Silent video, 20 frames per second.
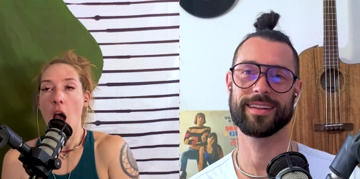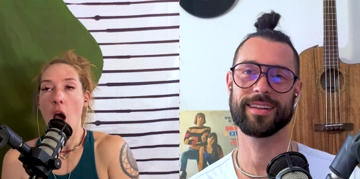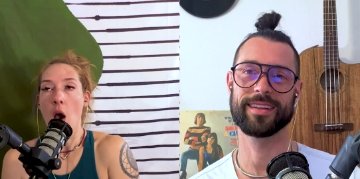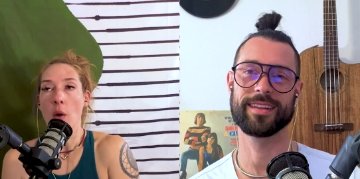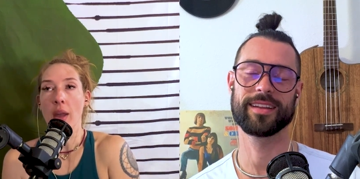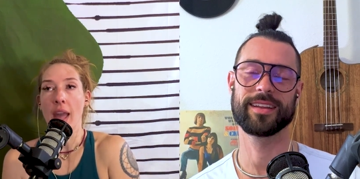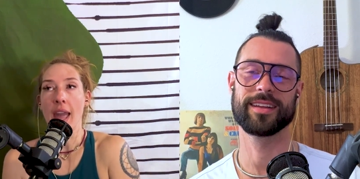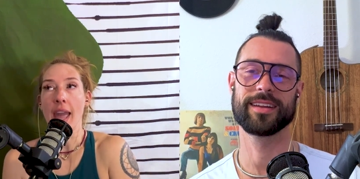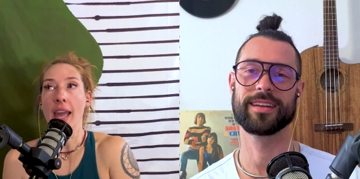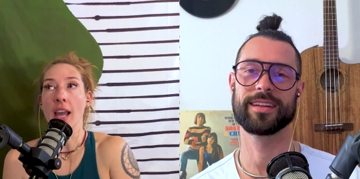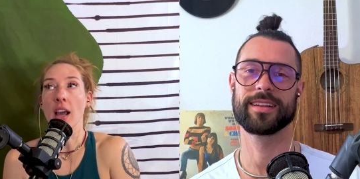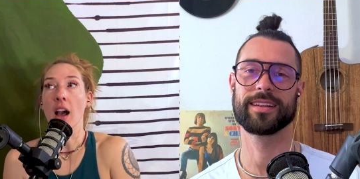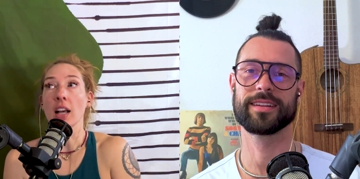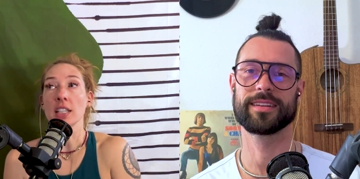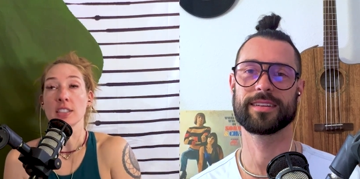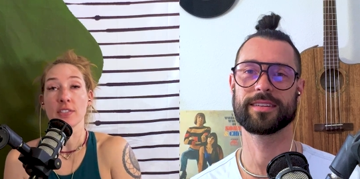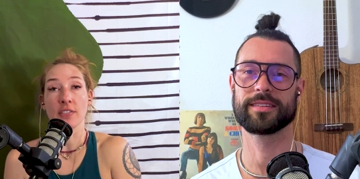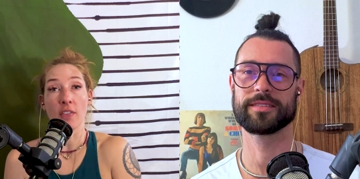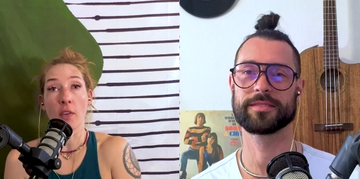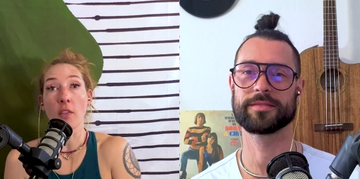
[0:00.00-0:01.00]
Speaker 1: Okay, it
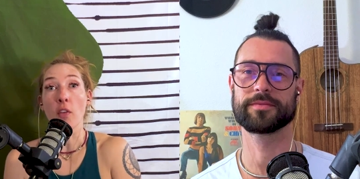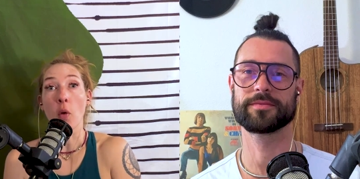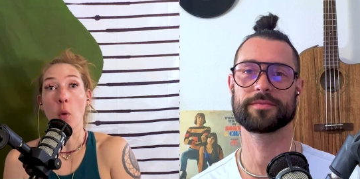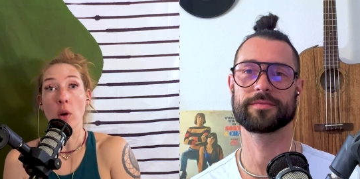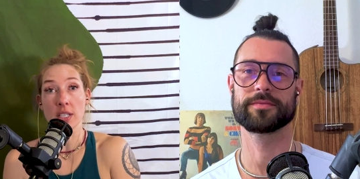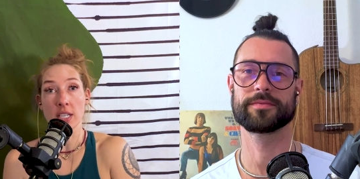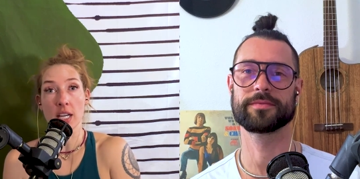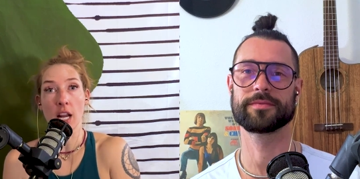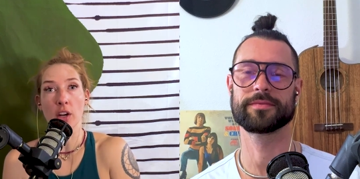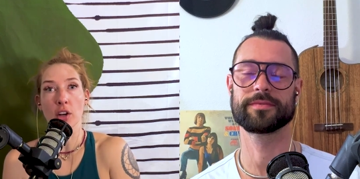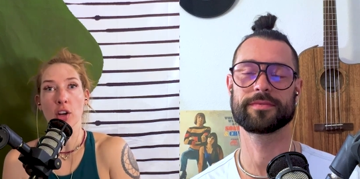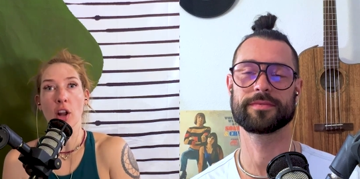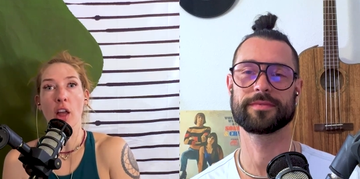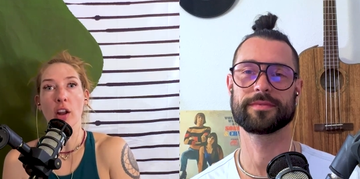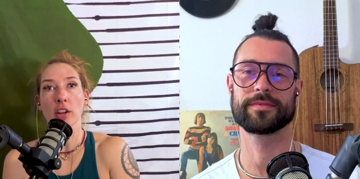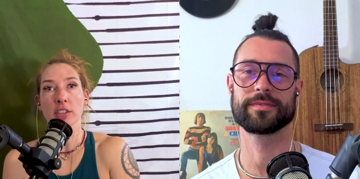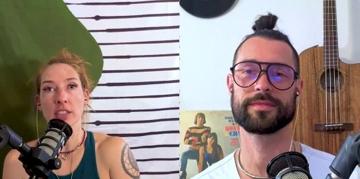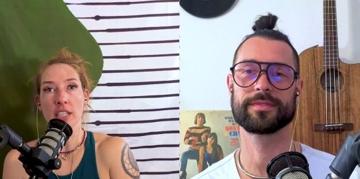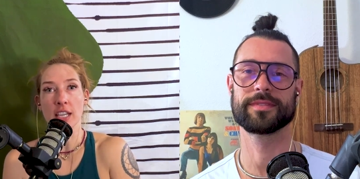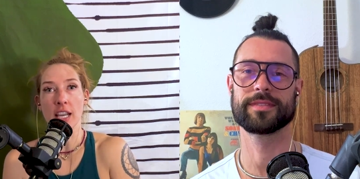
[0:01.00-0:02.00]
costs
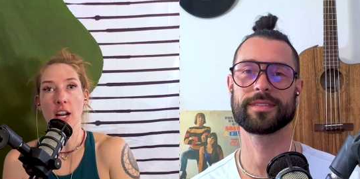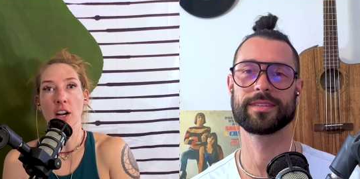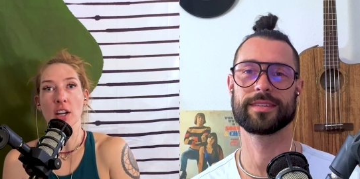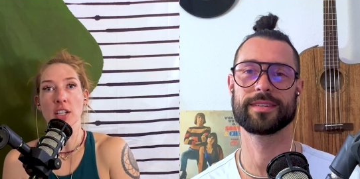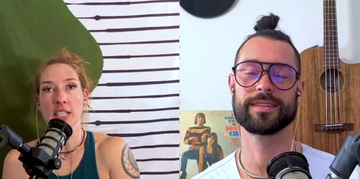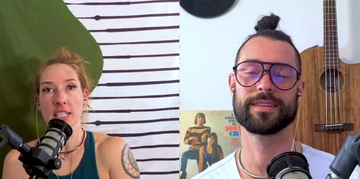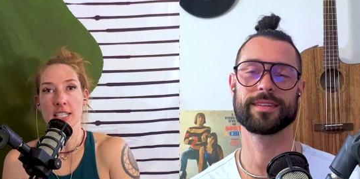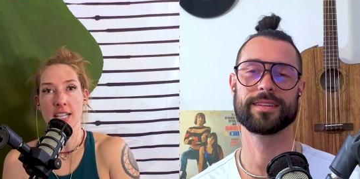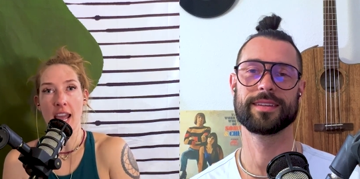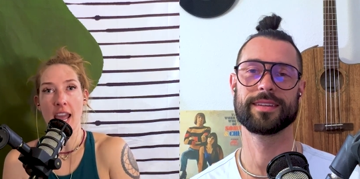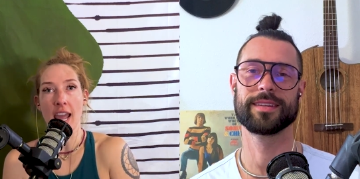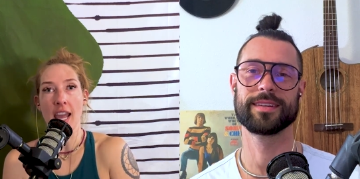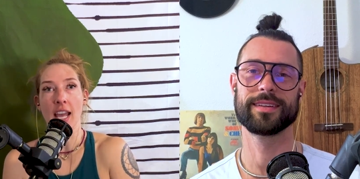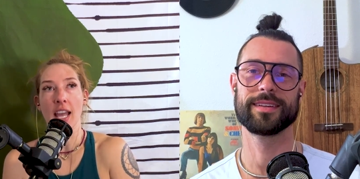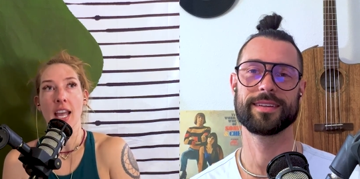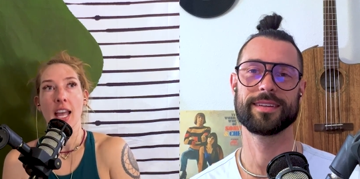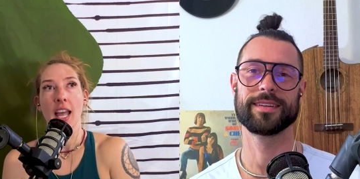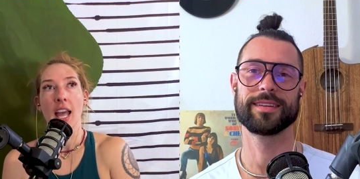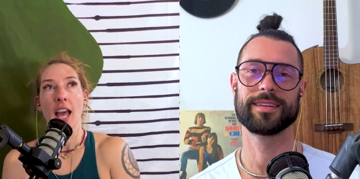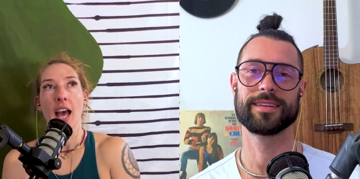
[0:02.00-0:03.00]
$1,400 a year to
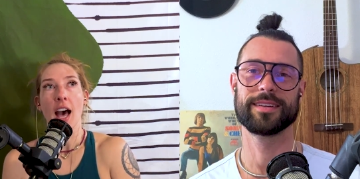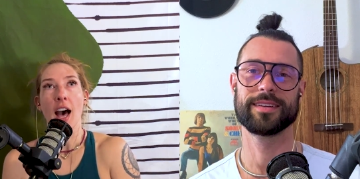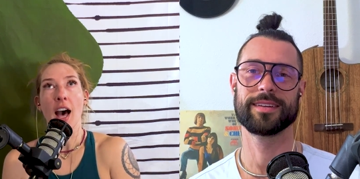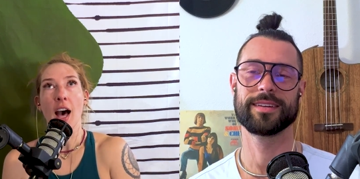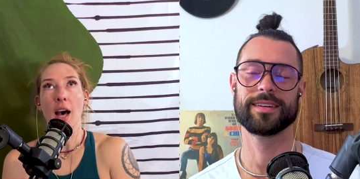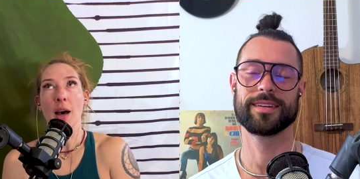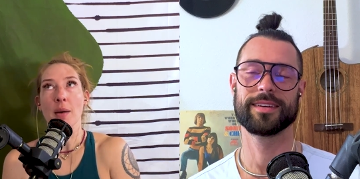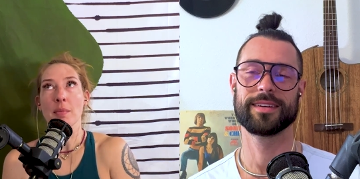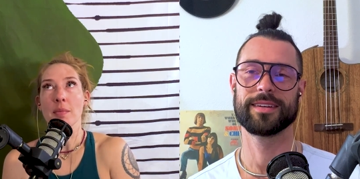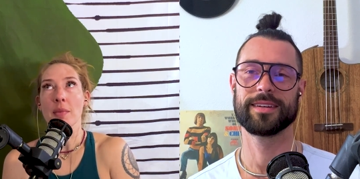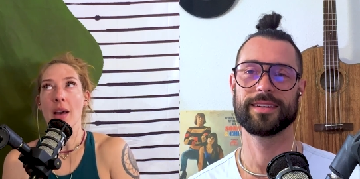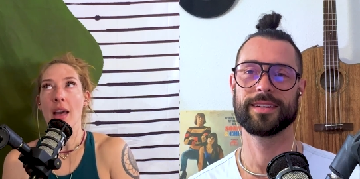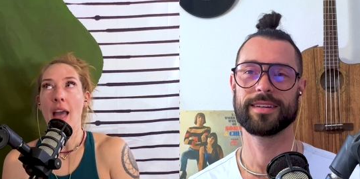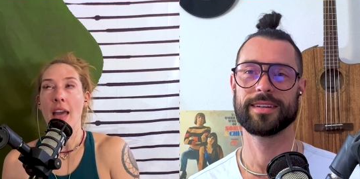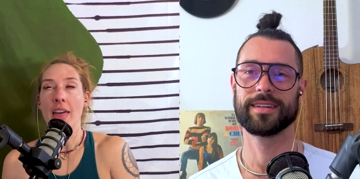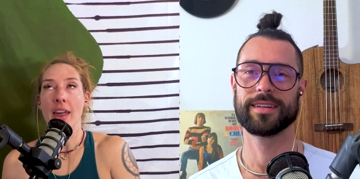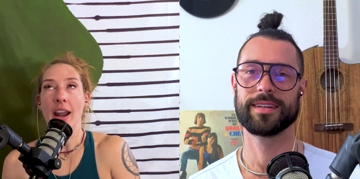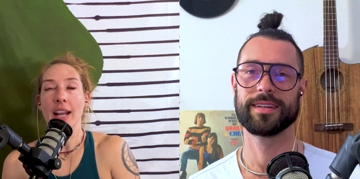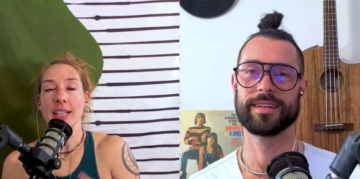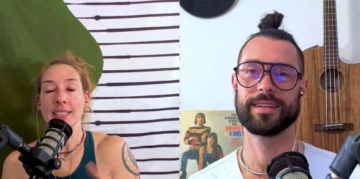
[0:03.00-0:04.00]
take. Um,
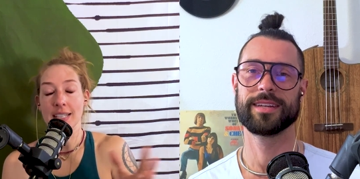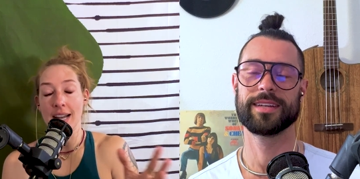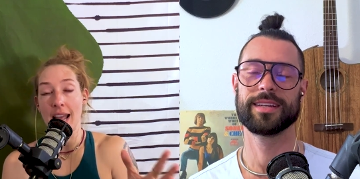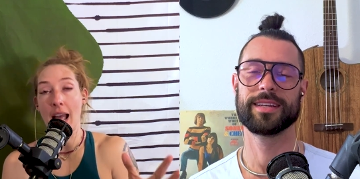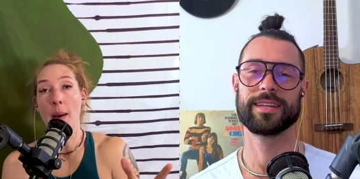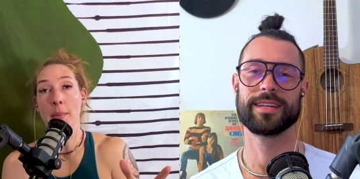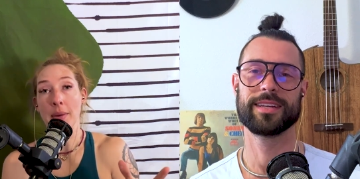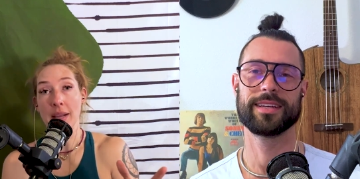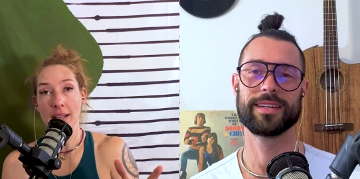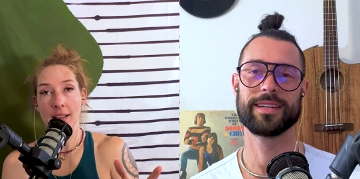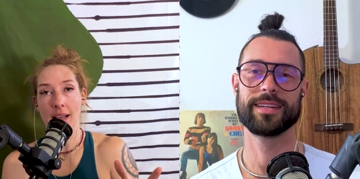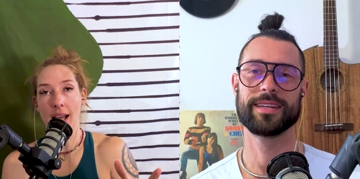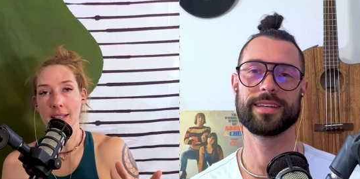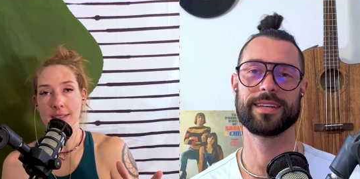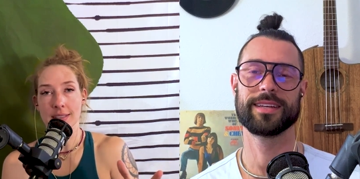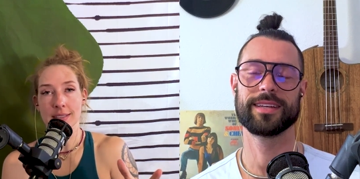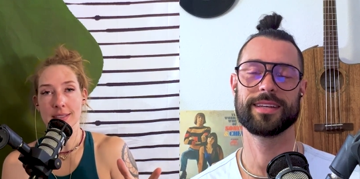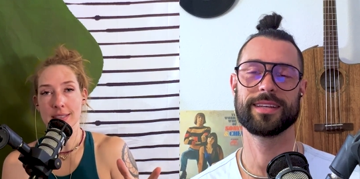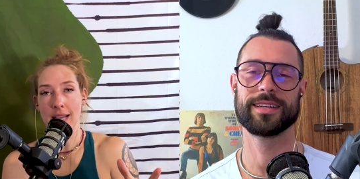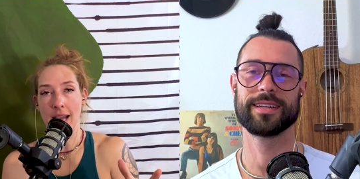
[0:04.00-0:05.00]
and I said, How many
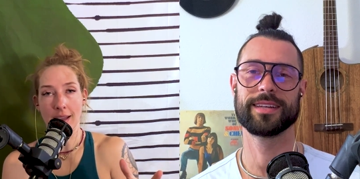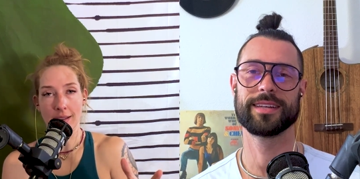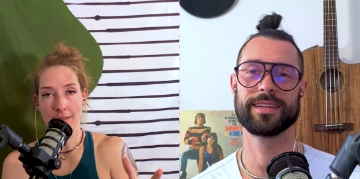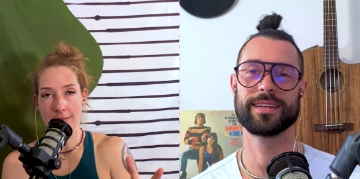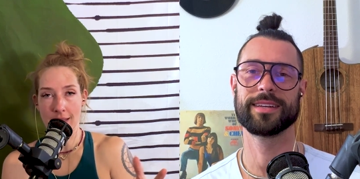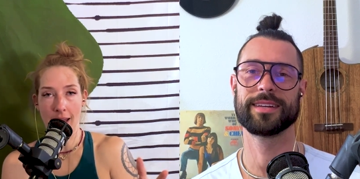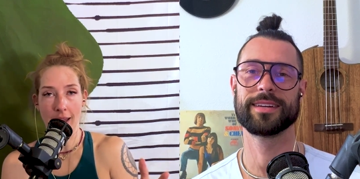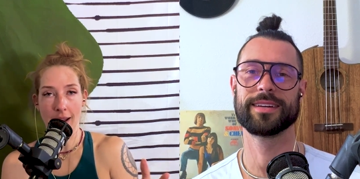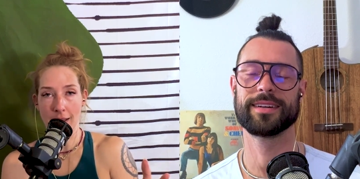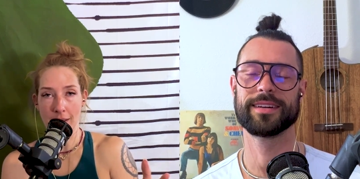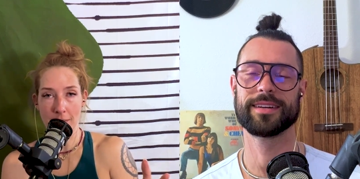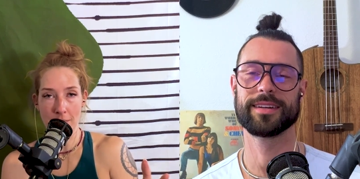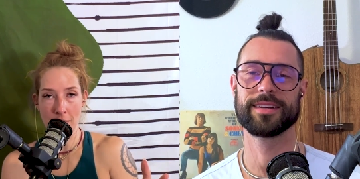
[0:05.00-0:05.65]
classes that that